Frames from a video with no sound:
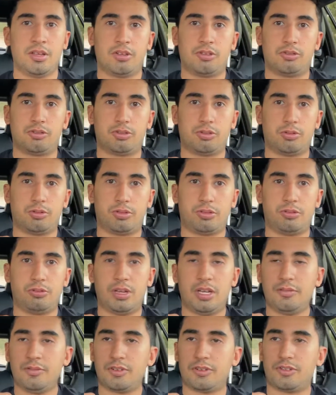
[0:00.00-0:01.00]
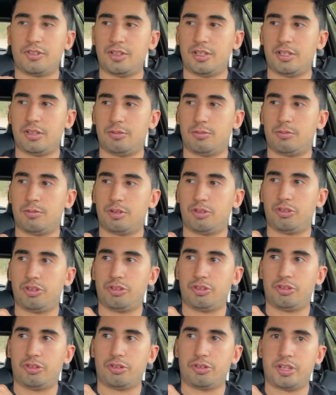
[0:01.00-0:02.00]
So you have your seed, which
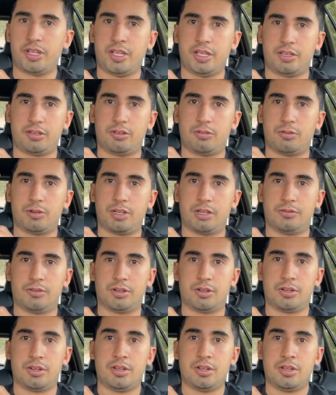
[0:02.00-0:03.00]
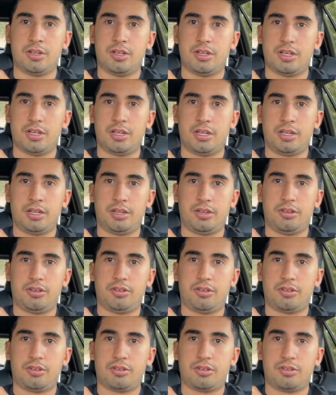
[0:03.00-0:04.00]
is your tank or whatever, and
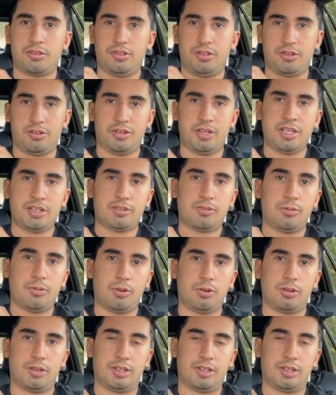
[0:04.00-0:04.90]
so your tank's full.